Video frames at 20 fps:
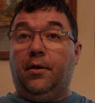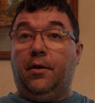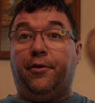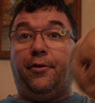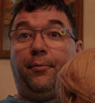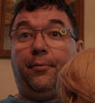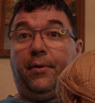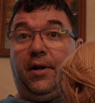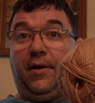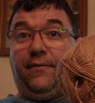
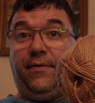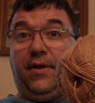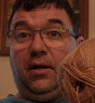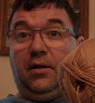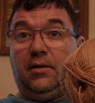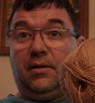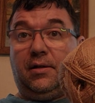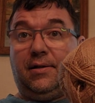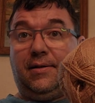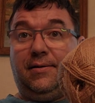Three of these.
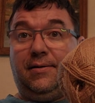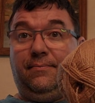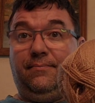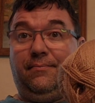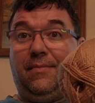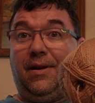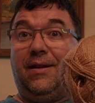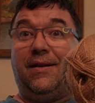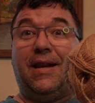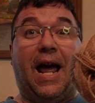
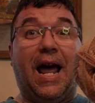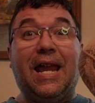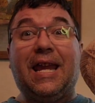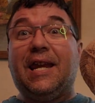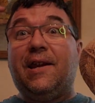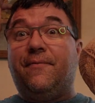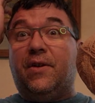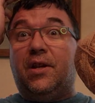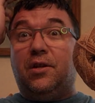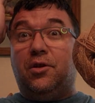Not
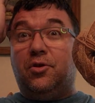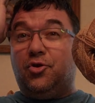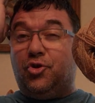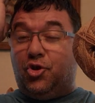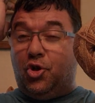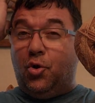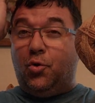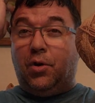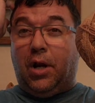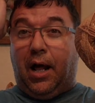even
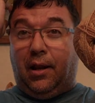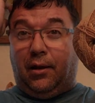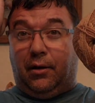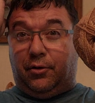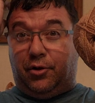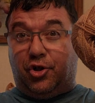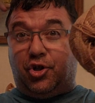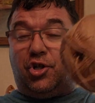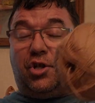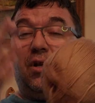
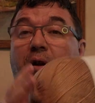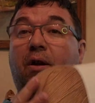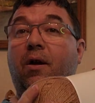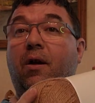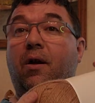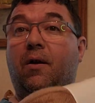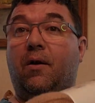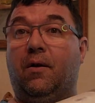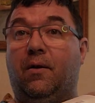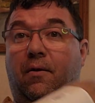$2
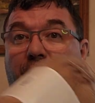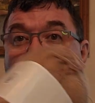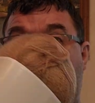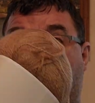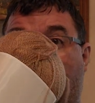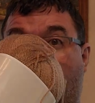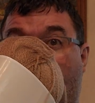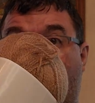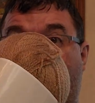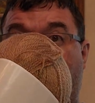
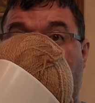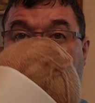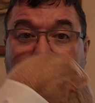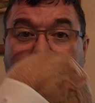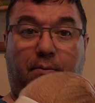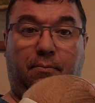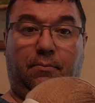for one.